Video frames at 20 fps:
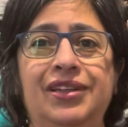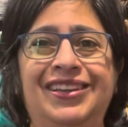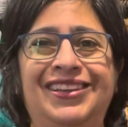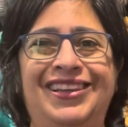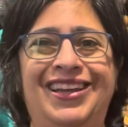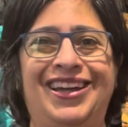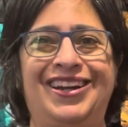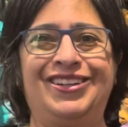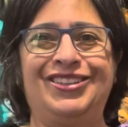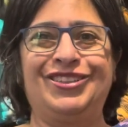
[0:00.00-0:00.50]

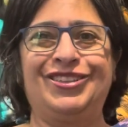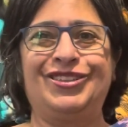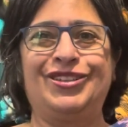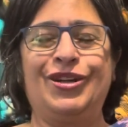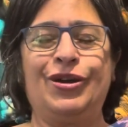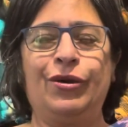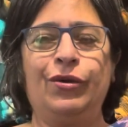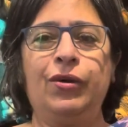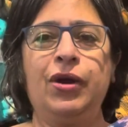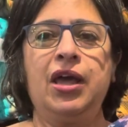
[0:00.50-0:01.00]
let us
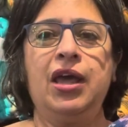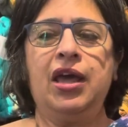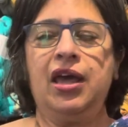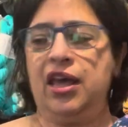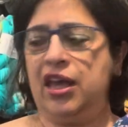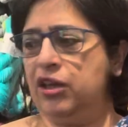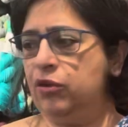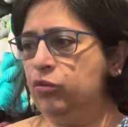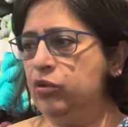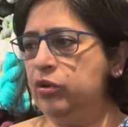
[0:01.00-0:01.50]
know
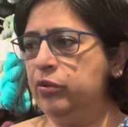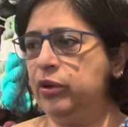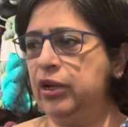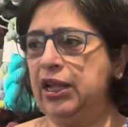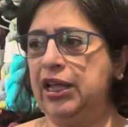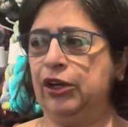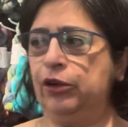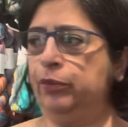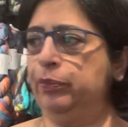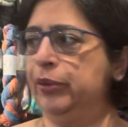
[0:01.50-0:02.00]
and we will
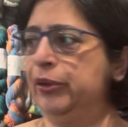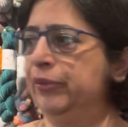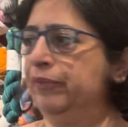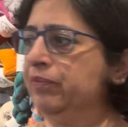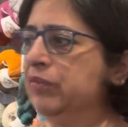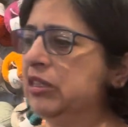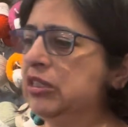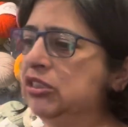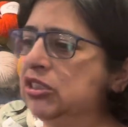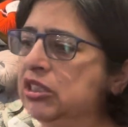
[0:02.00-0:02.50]
help you.
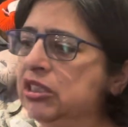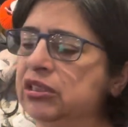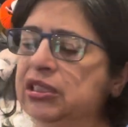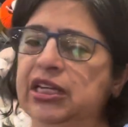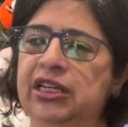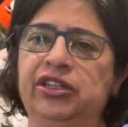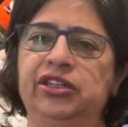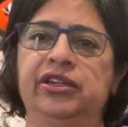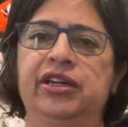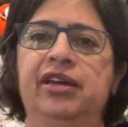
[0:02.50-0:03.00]
Jill,
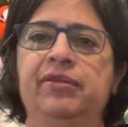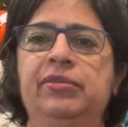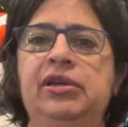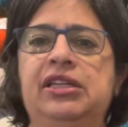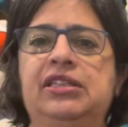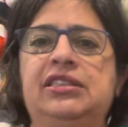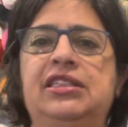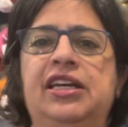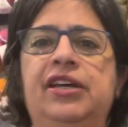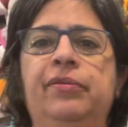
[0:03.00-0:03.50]
can you get me
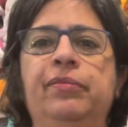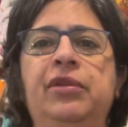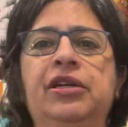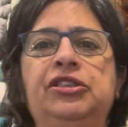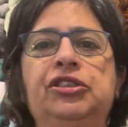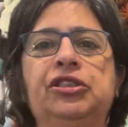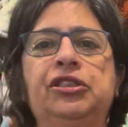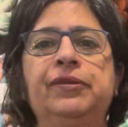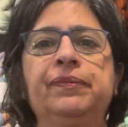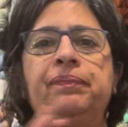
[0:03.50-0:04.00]
a tape
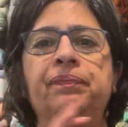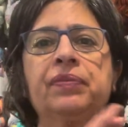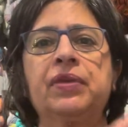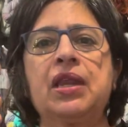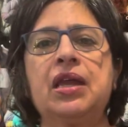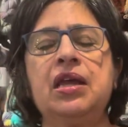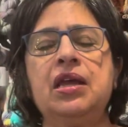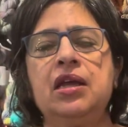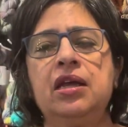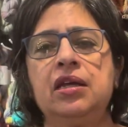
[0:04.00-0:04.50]
measure?
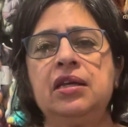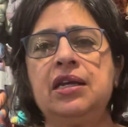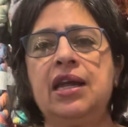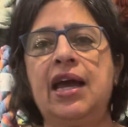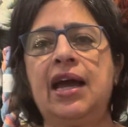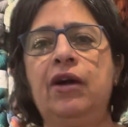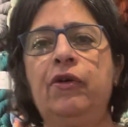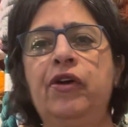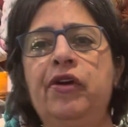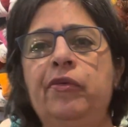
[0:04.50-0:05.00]

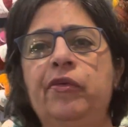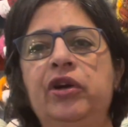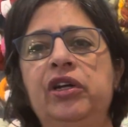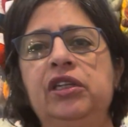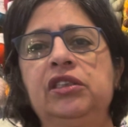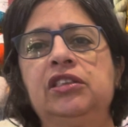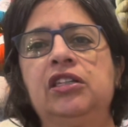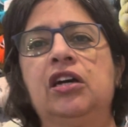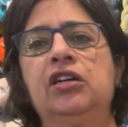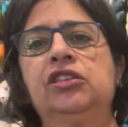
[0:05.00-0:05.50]
Now I want
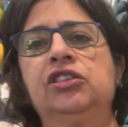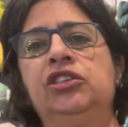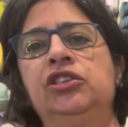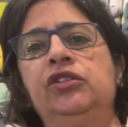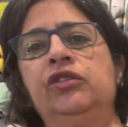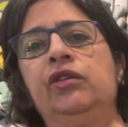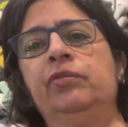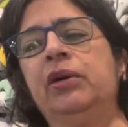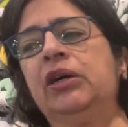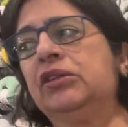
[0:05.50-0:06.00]
to talk to
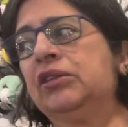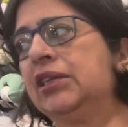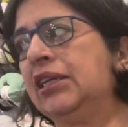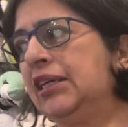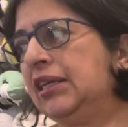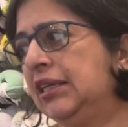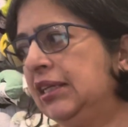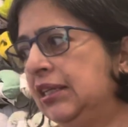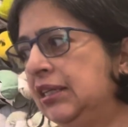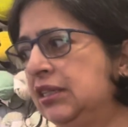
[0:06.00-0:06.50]
you about the
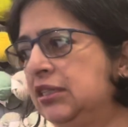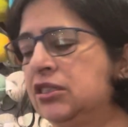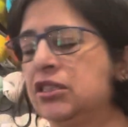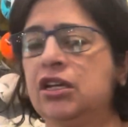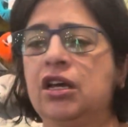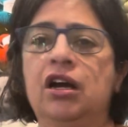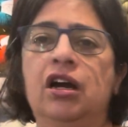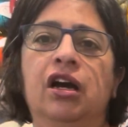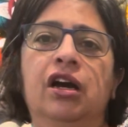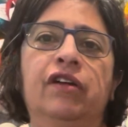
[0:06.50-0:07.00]
ease
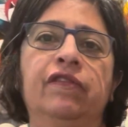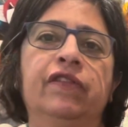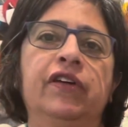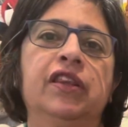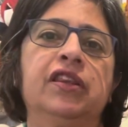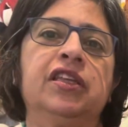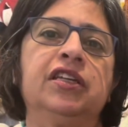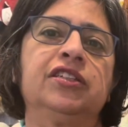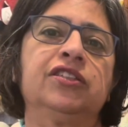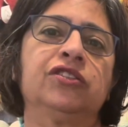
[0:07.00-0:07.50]
of
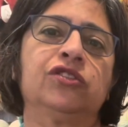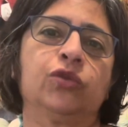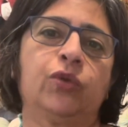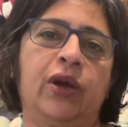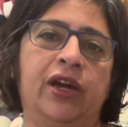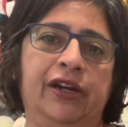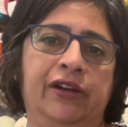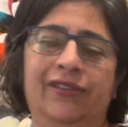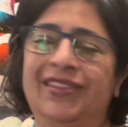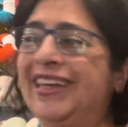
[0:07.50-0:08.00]
this
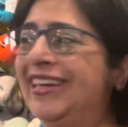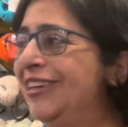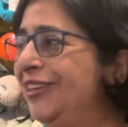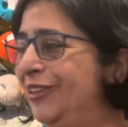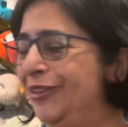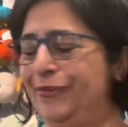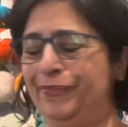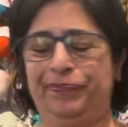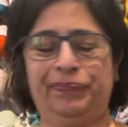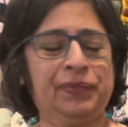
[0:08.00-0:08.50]
sweater. Thank
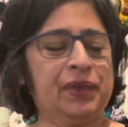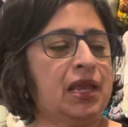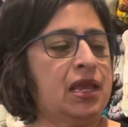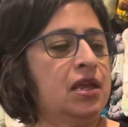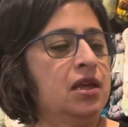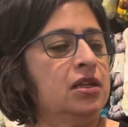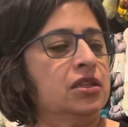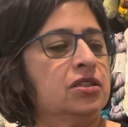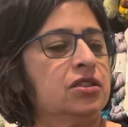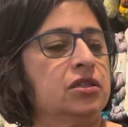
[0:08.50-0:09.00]
you.
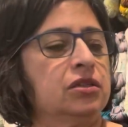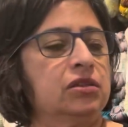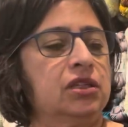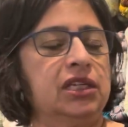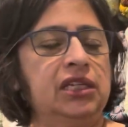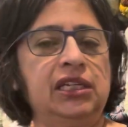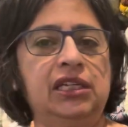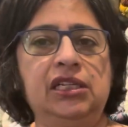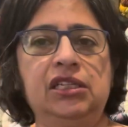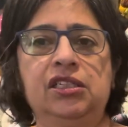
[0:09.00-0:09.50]
So
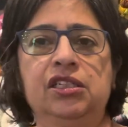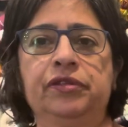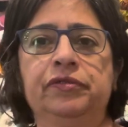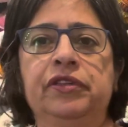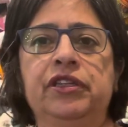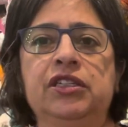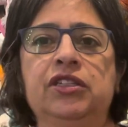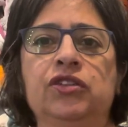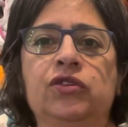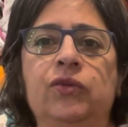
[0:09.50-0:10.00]
the ease of
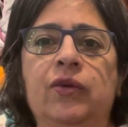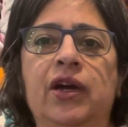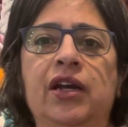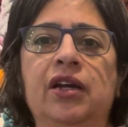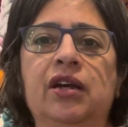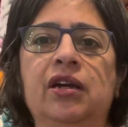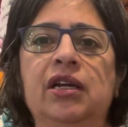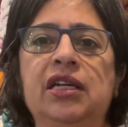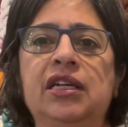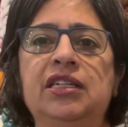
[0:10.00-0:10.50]
this
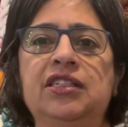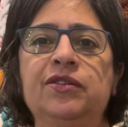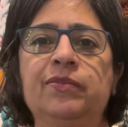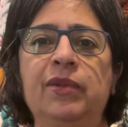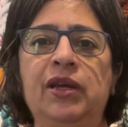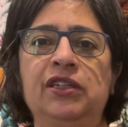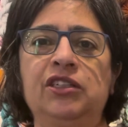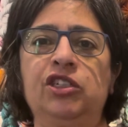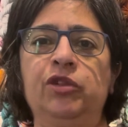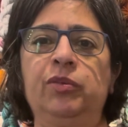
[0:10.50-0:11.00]
sweater is
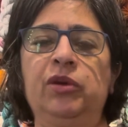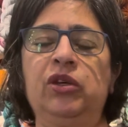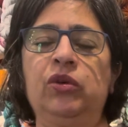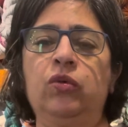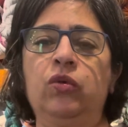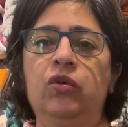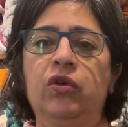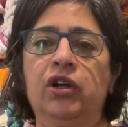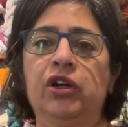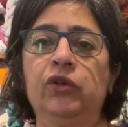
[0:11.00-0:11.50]
meant to be
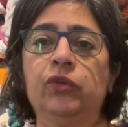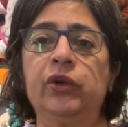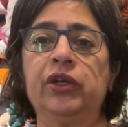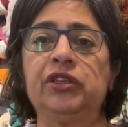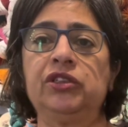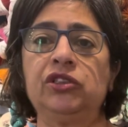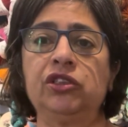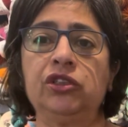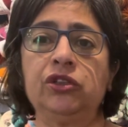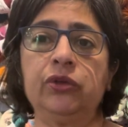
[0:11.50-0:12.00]
worn
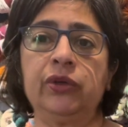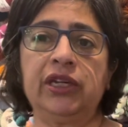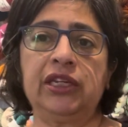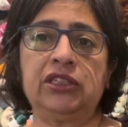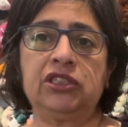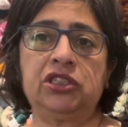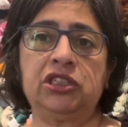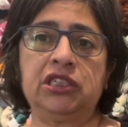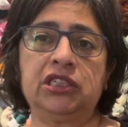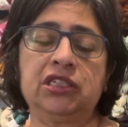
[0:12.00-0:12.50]
with 2
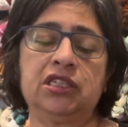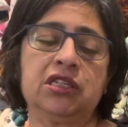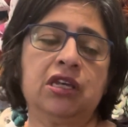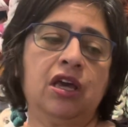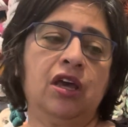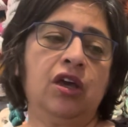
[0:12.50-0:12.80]
inches